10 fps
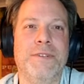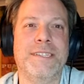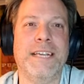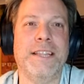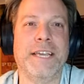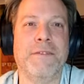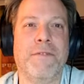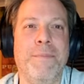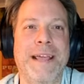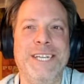selling
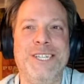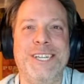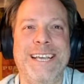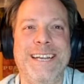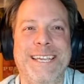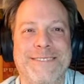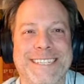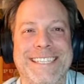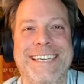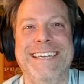information, he
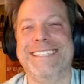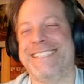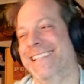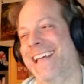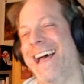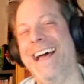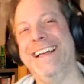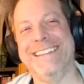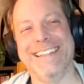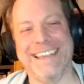was this and
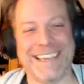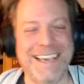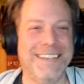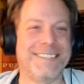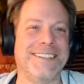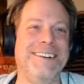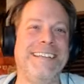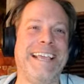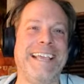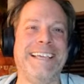that, and like, so they're
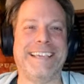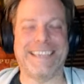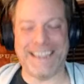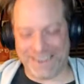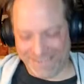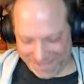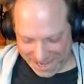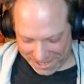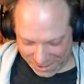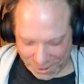taking care of
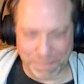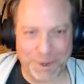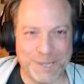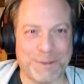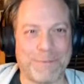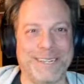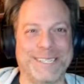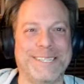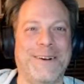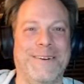like two birds with one
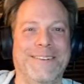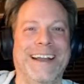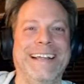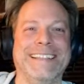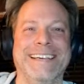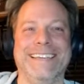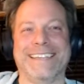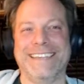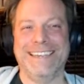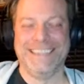stone, right? Like
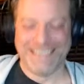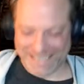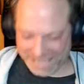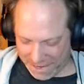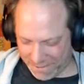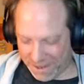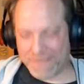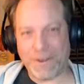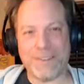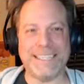getting rid
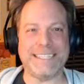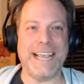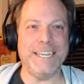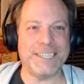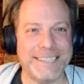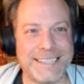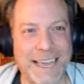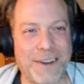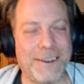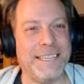of all these agents
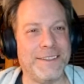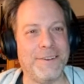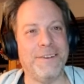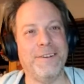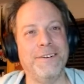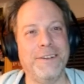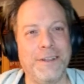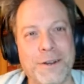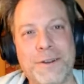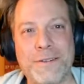that are either
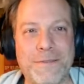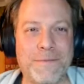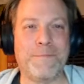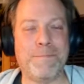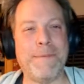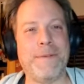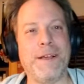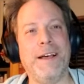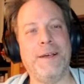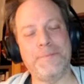
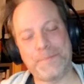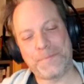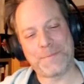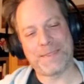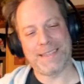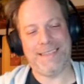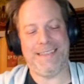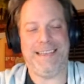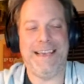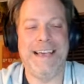uh,
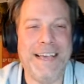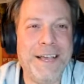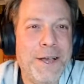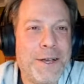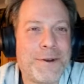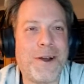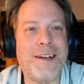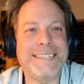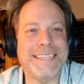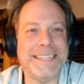
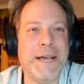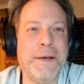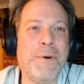crossing them